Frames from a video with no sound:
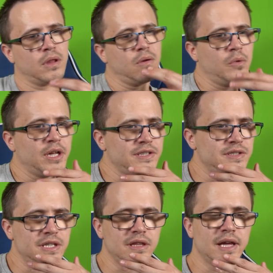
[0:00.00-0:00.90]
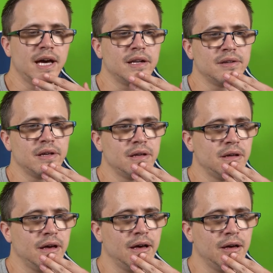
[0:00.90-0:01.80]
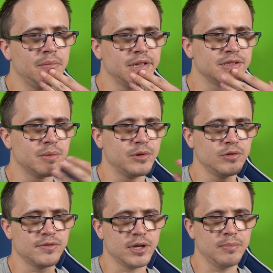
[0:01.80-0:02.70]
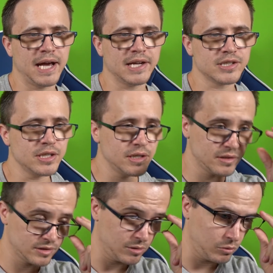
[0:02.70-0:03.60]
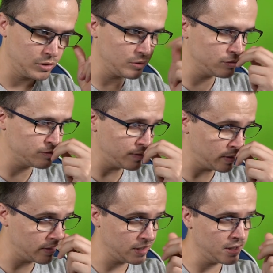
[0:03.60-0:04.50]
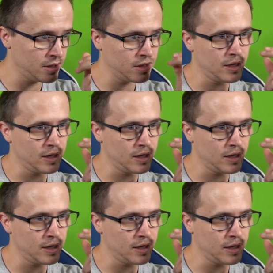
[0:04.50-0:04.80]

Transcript: when I see that, it's someone who's very passionate, someone who's very,